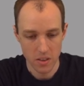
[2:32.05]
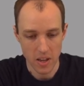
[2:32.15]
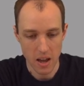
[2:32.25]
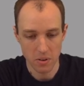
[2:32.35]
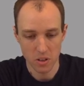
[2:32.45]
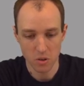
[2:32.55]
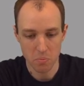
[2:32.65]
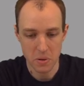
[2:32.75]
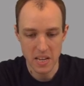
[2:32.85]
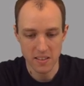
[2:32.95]
They have a little
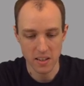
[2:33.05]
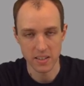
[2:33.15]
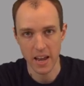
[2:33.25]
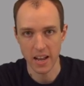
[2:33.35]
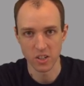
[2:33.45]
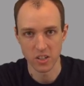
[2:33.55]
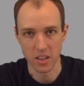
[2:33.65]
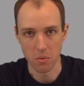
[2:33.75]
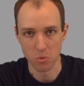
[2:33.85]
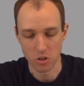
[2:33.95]
piece attached to
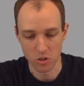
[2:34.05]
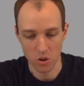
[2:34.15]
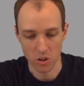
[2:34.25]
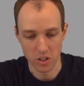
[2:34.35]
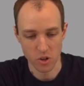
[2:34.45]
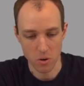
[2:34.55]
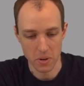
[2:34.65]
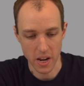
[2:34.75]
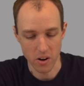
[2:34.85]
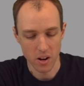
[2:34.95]
them, which is called a
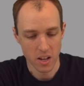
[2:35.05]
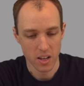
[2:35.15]
terminator.